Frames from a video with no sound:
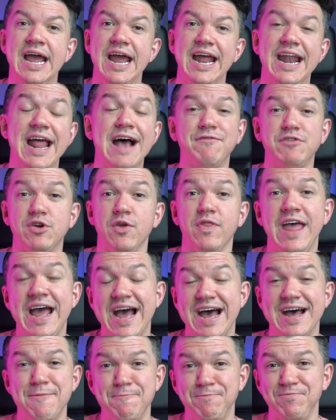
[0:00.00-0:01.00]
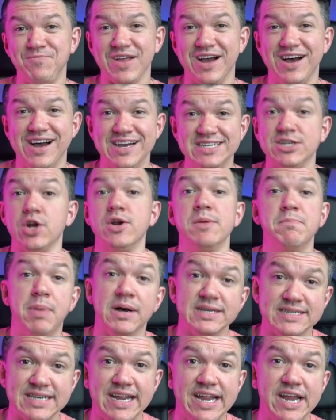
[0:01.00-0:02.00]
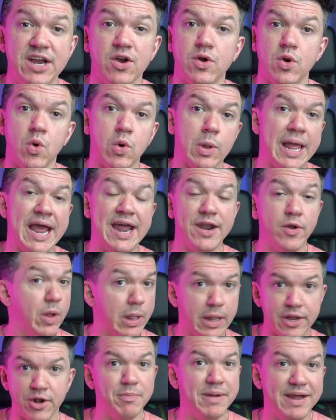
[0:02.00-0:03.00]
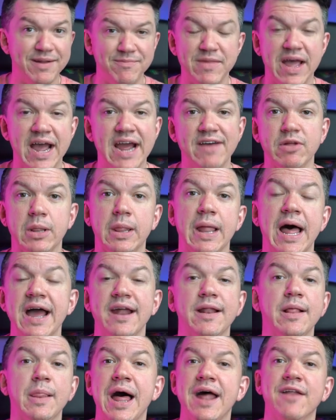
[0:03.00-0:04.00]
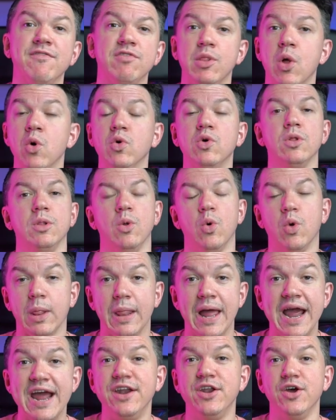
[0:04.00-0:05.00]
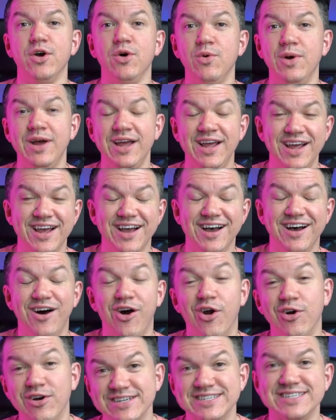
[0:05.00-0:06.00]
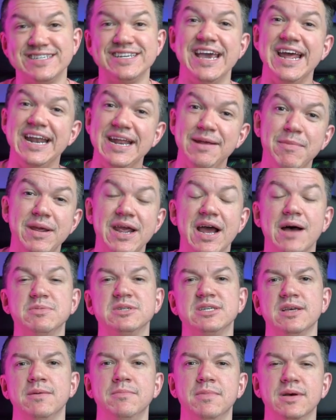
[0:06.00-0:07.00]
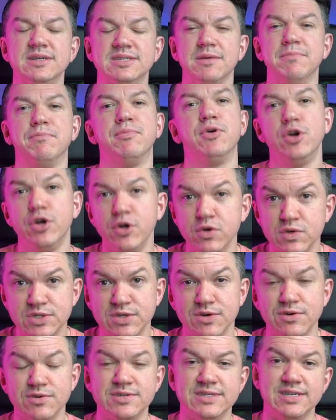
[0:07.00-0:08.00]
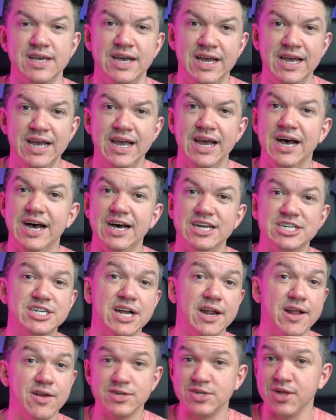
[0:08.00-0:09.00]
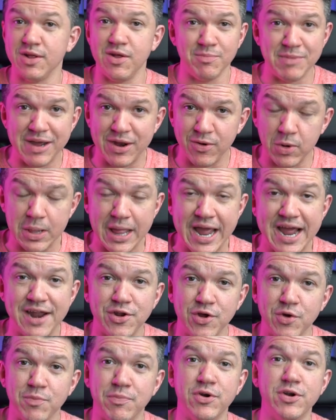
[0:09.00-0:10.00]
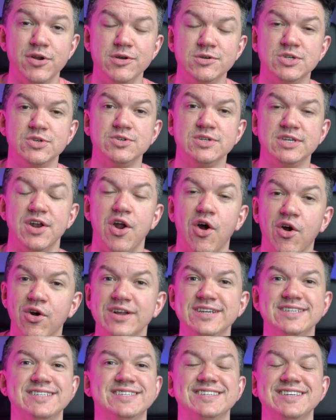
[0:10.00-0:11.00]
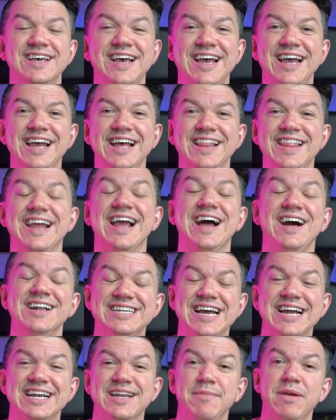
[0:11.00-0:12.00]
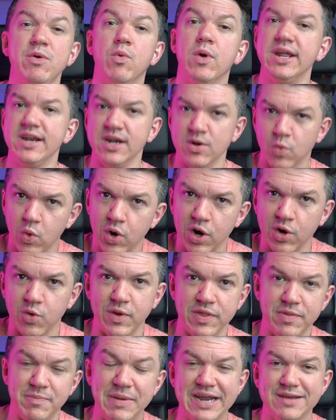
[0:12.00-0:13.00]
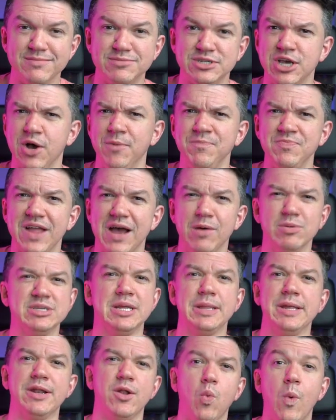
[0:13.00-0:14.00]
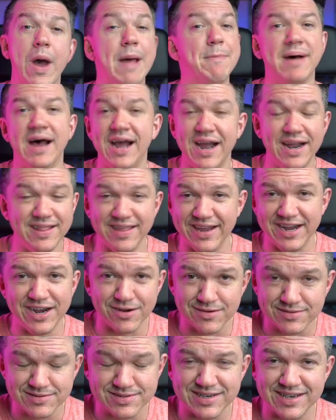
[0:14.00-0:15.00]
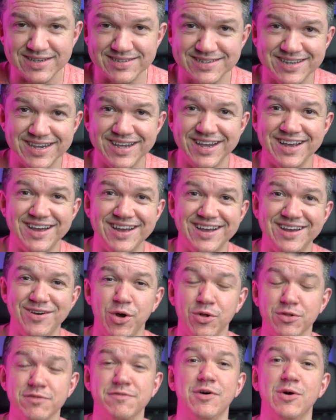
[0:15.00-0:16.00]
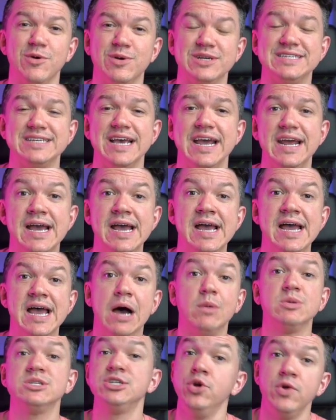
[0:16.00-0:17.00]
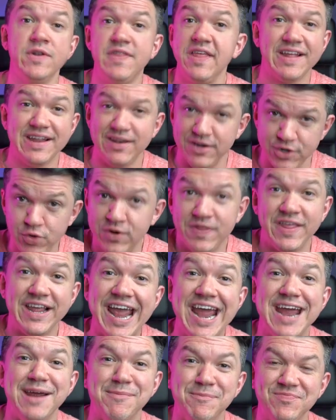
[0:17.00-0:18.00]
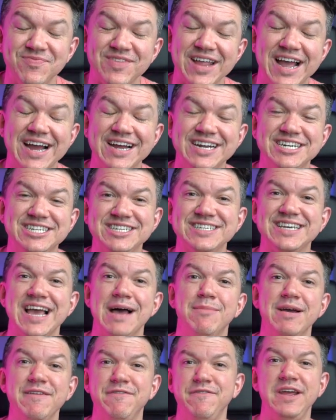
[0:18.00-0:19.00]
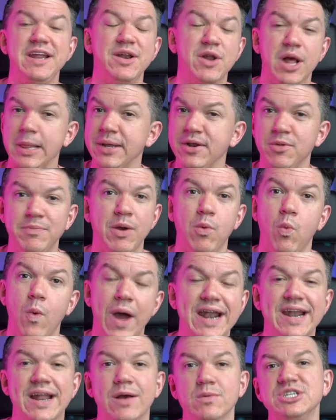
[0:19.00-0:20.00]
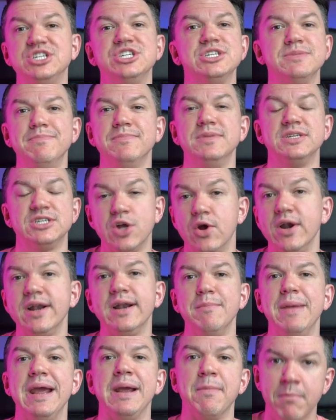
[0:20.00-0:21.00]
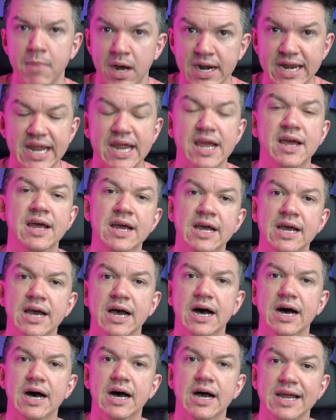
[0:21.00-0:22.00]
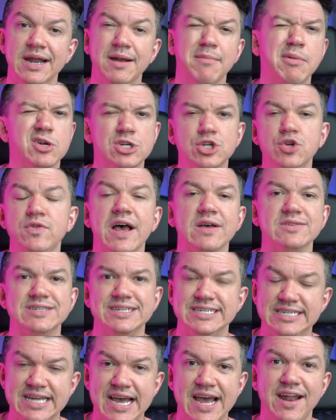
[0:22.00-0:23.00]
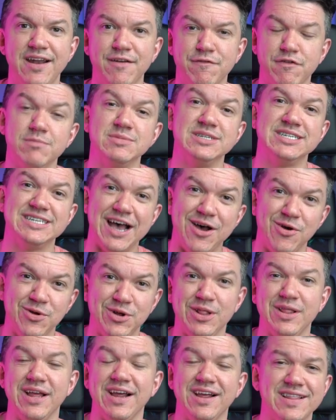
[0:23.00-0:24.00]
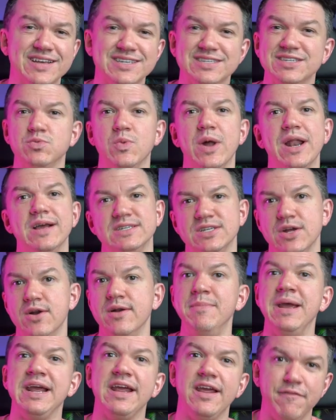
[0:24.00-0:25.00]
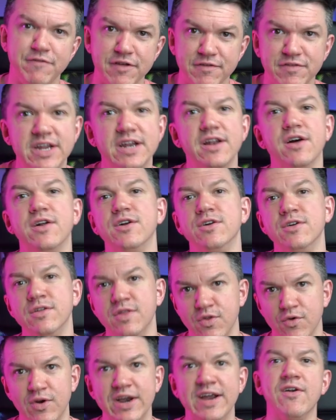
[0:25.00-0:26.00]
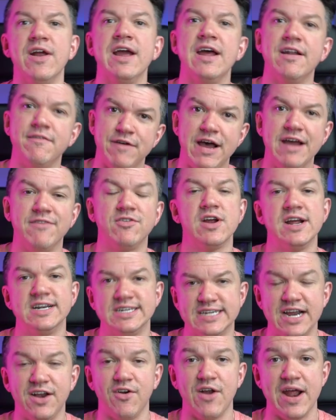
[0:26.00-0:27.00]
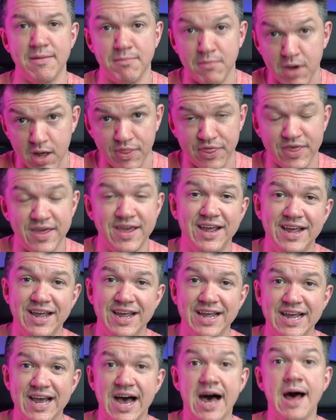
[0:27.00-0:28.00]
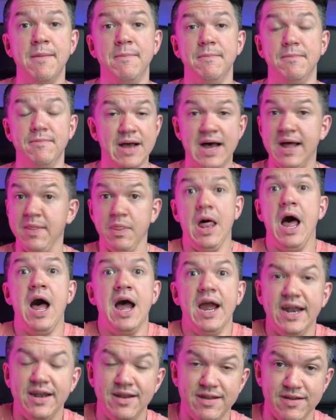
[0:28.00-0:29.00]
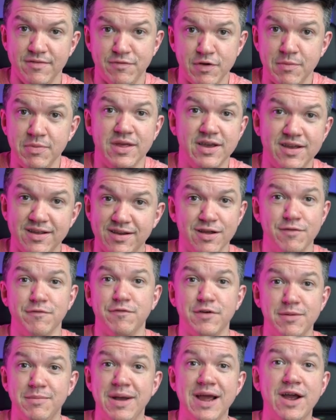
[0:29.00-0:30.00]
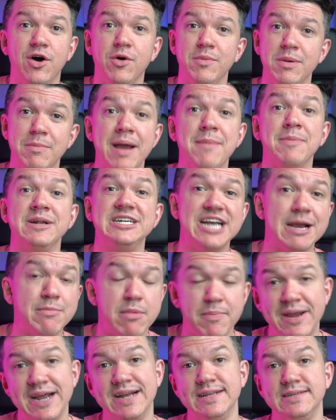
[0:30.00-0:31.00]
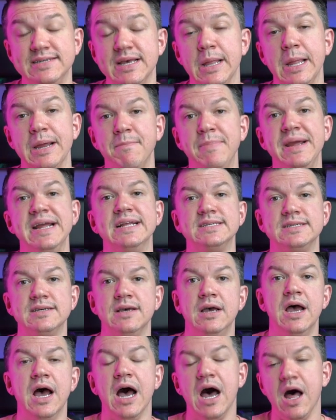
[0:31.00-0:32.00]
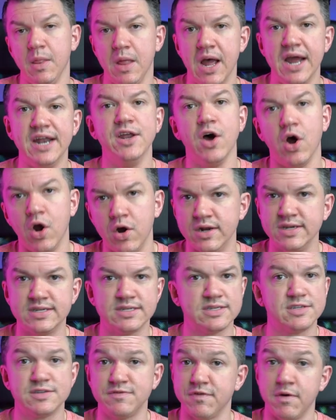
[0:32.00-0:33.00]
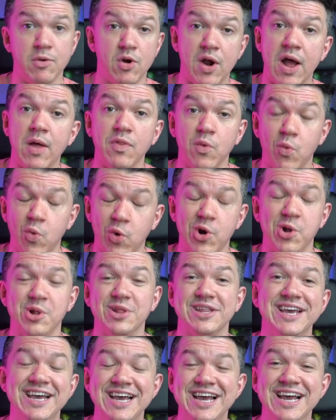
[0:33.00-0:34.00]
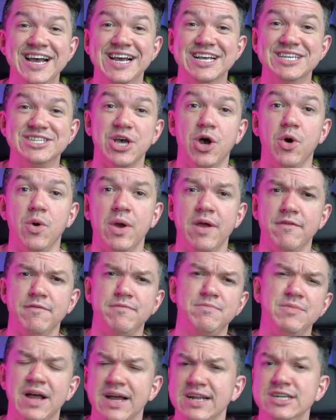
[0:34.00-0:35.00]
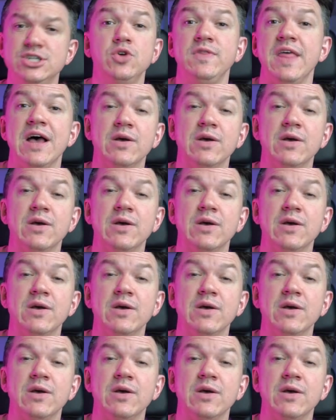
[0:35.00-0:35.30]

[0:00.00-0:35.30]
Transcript: And after that, uh, I started buzzing here in Orlando a little bit. I have a, I had a lot of local Orlando uh, artists hitting me up, some some producers. Uh, shout out to all my Orlando producers and artists. They contacted me wanting to work with me. So I was a little wet behind the ears, as the uh, old folks say. I was new to the, new to the game. I had just got my feet a little bit wet and I was just starting to make money uh, in about two thousand ten from SoundClick. This is when I started making fifteen hundred, three grand, five grand, ten grand a month on online from the comfort of my home in my pajama pants, selling beats online to artists from around the world. So uh, in two